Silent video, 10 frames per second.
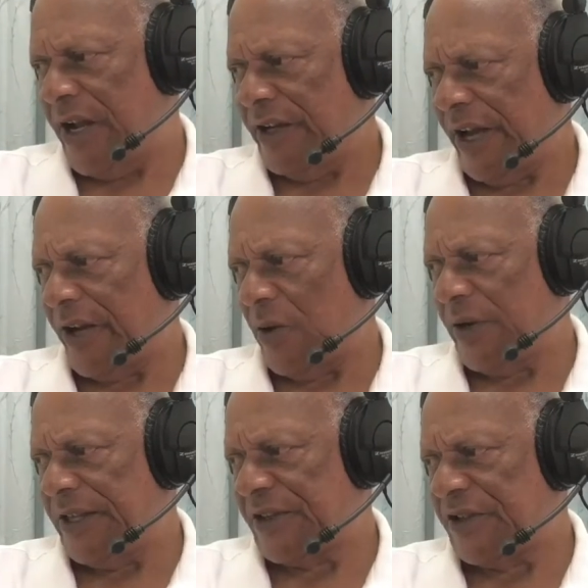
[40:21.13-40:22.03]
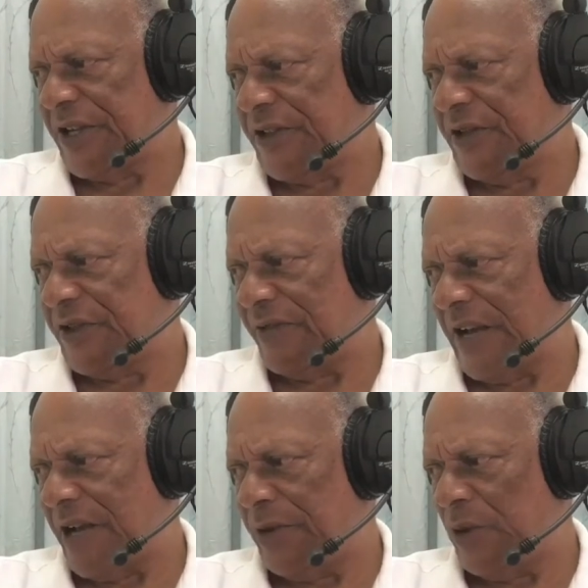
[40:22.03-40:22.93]
not only the citizens of
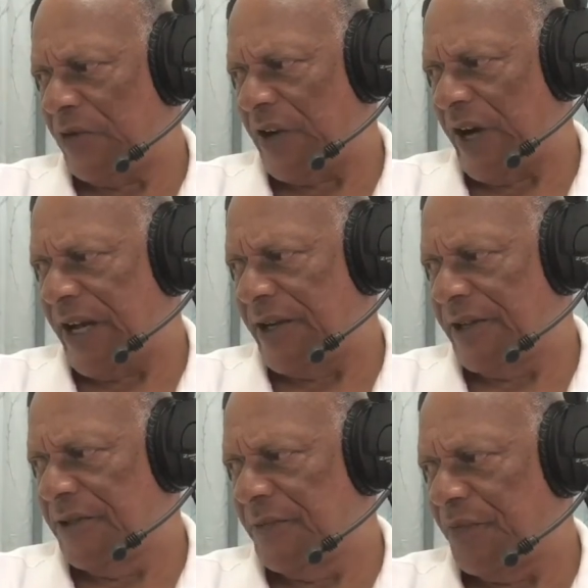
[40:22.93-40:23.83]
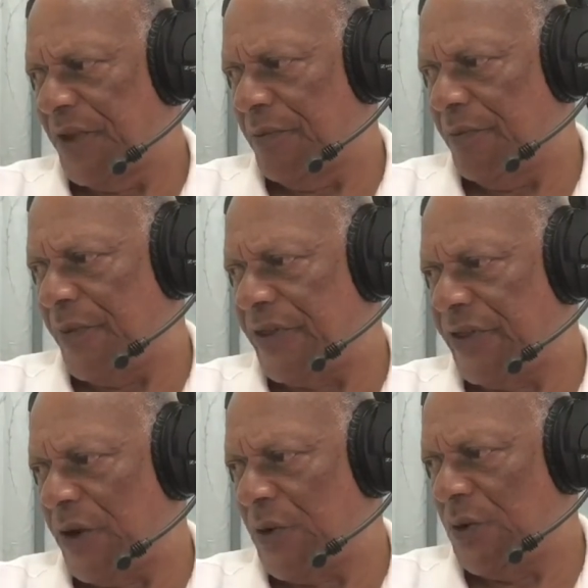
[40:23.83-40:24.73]
our beautiful island, but
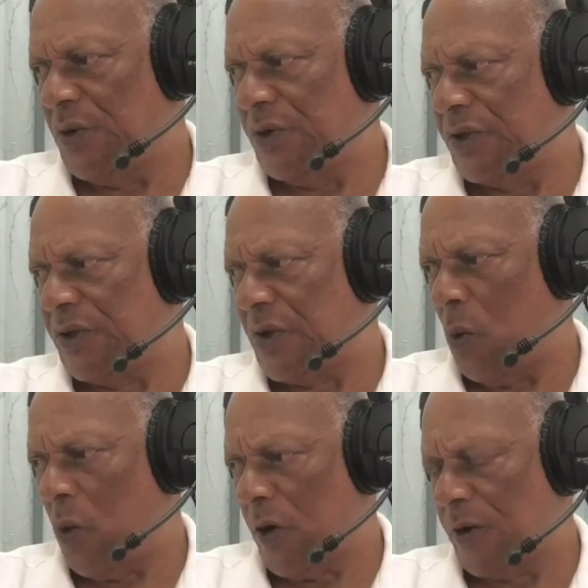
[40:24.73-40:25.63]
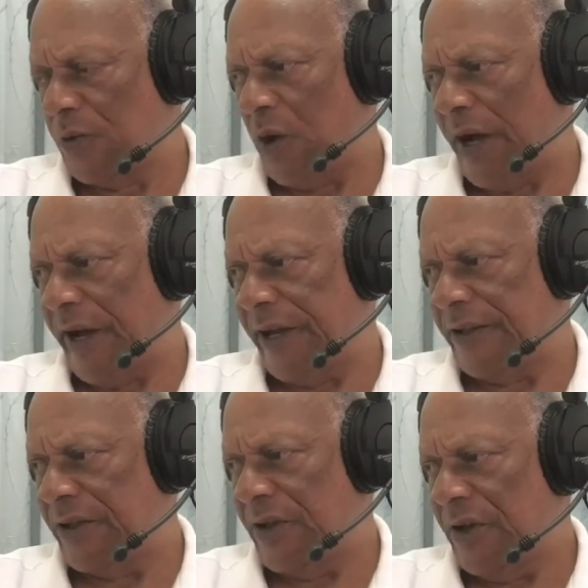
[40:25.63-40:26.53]
those
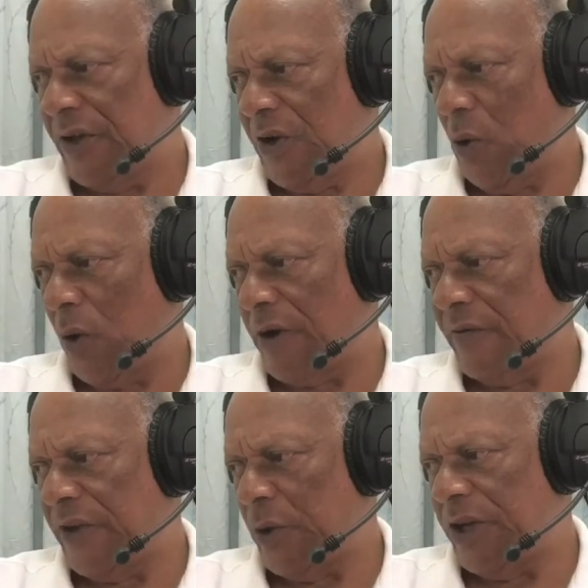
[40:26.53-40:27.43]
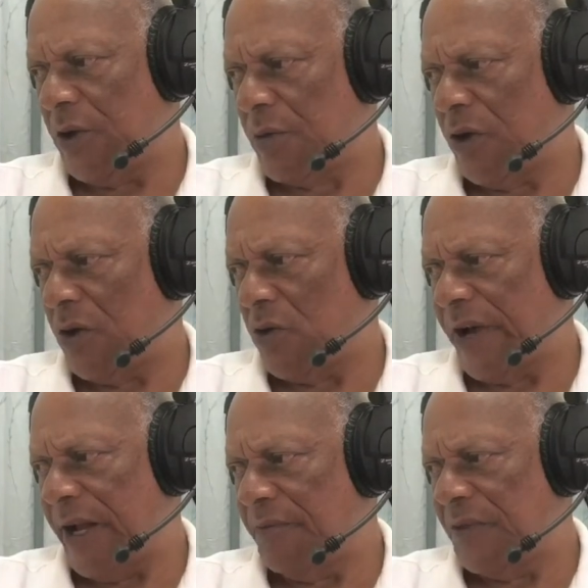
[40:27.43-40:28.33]
worldwide who are viewing your
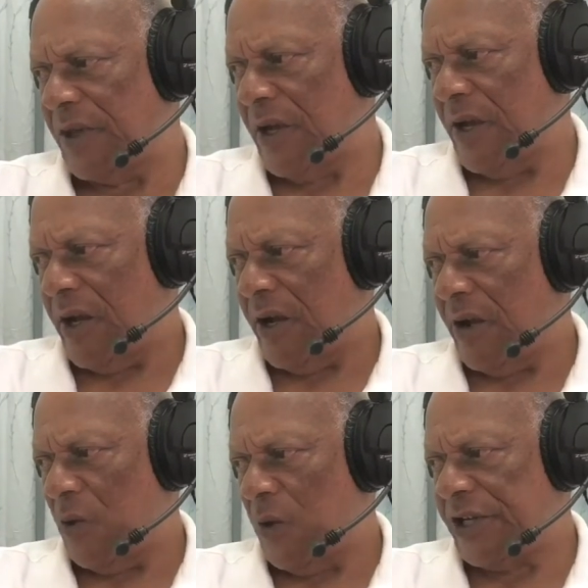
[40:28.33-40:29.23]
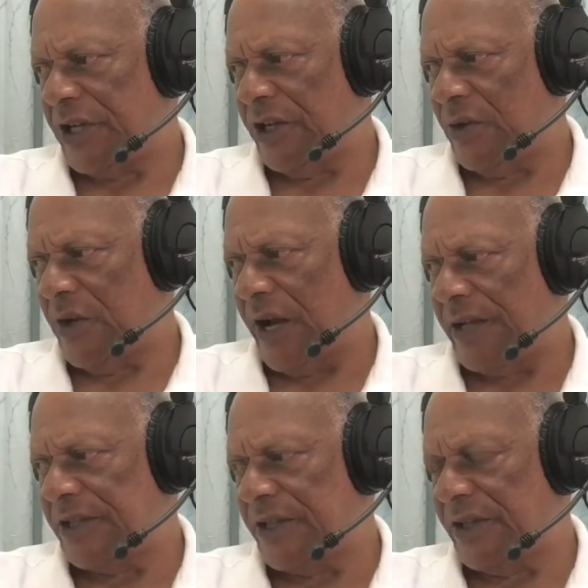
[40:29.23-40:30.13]
program. Wishing you
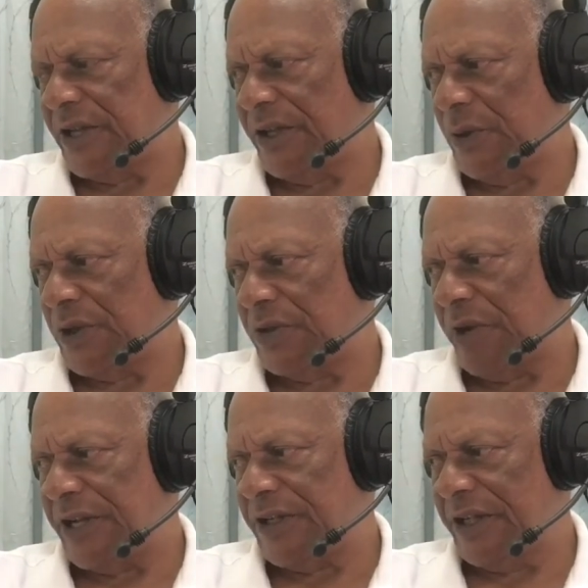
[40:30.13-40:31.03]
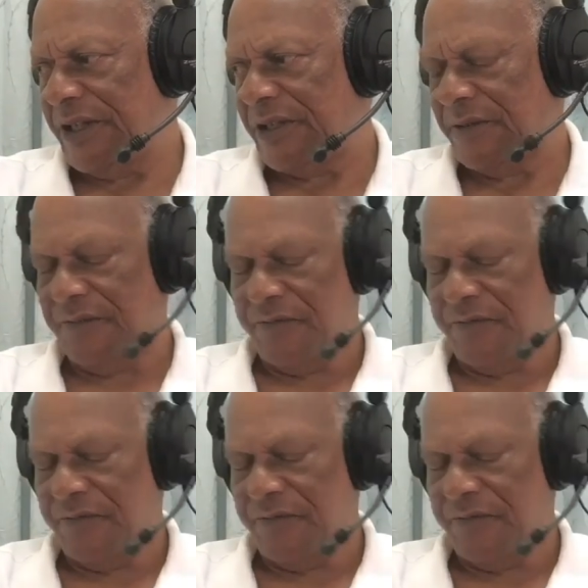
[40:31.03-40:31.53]
God's continuous blessings.